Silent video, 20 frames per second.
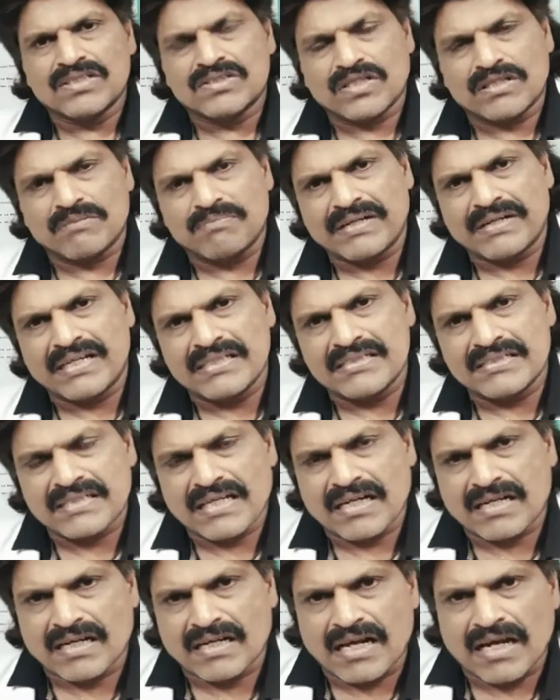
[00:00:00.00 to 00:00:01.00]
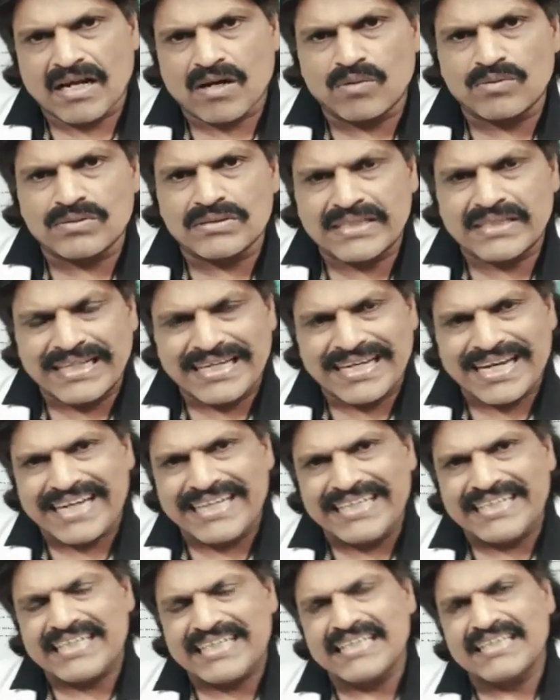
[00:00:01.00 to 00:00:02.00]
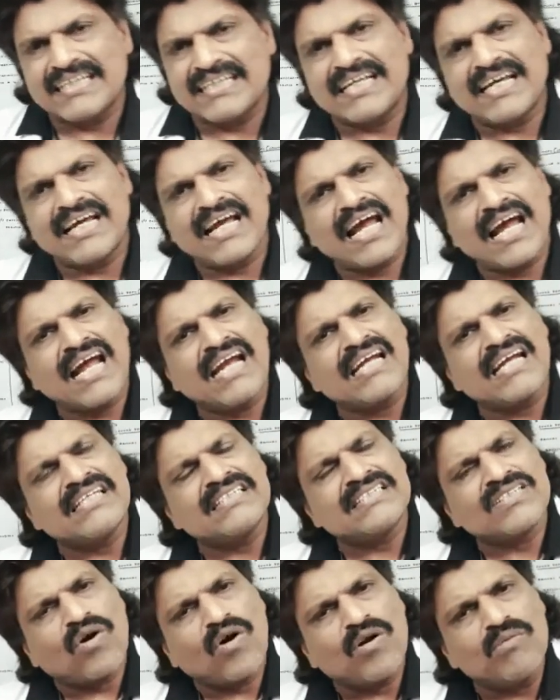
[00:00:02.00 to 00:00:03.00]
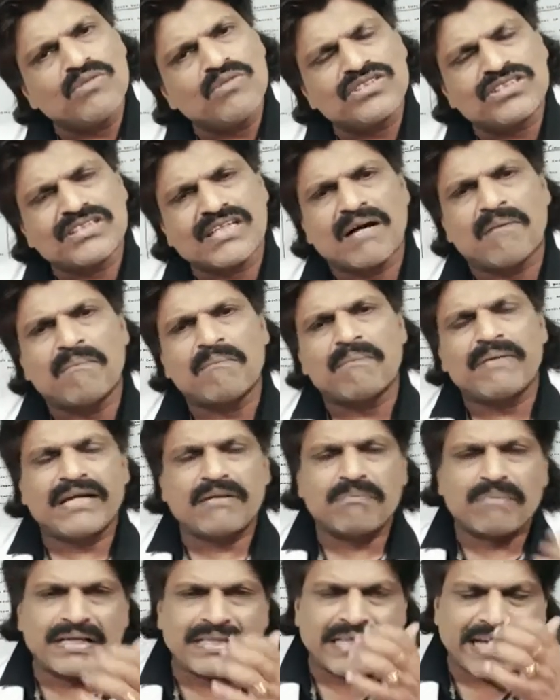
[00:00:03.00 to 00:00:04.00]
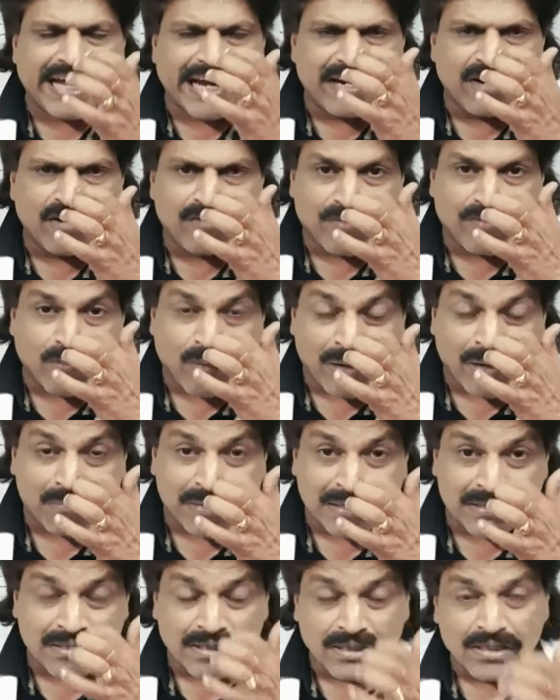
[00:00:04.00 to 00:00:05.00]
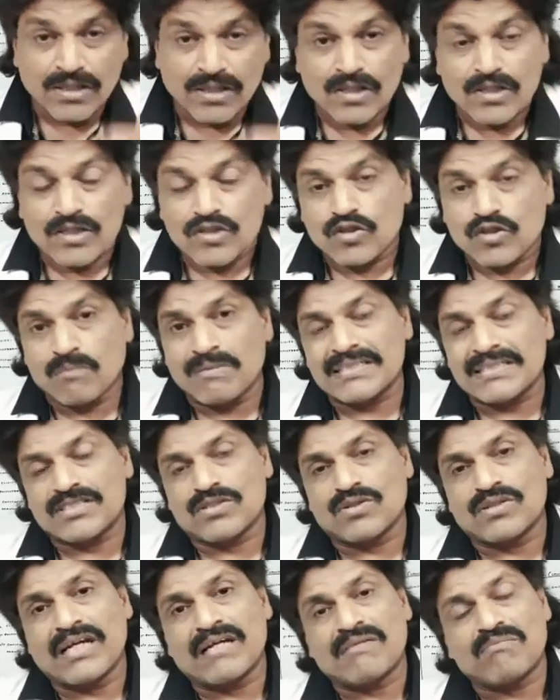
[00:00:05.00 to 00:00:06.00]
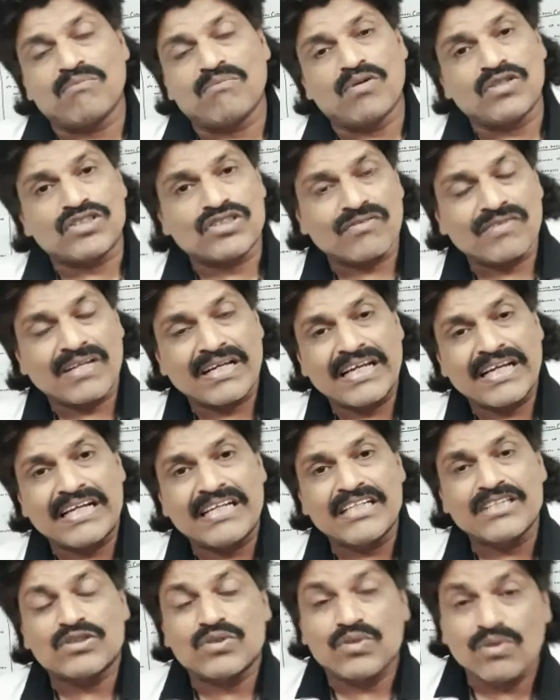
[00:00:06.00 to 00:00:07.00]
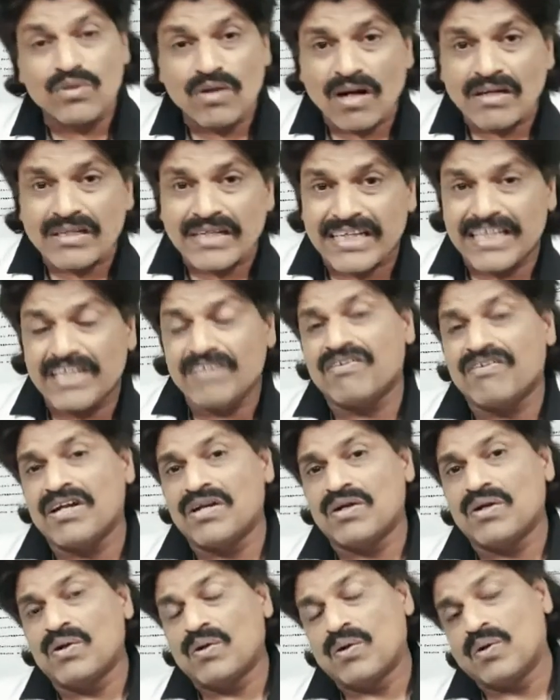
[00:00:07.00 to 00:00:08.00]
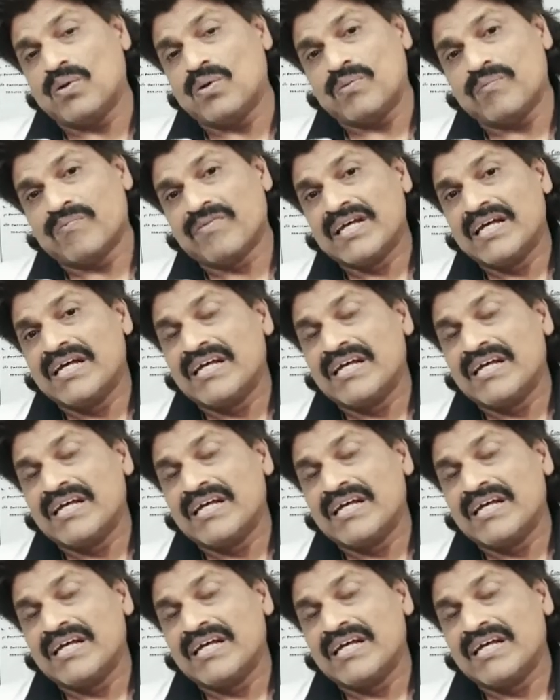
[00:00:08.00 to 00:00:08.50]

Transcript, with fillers: So it begins at around the 19th day and is almost complete by the end of the one month. So much so that most of the ladies do not even know